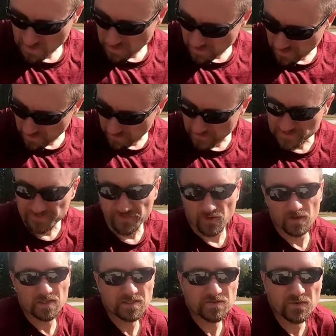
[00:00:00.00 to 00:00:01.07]
Um, as
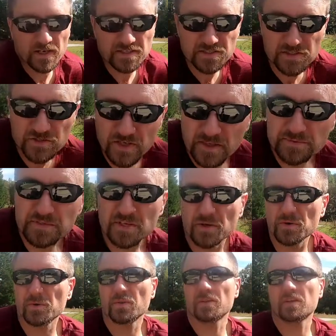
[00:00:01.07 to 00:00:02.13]
far as ratchet straps
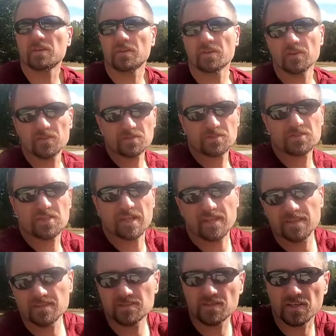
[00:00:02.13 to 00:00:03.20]
go, you can use
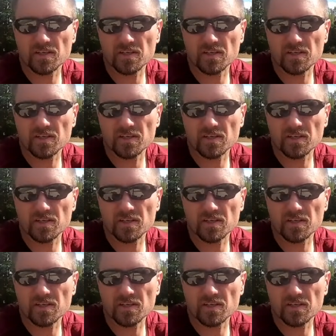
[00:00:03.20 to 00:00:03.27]
chains.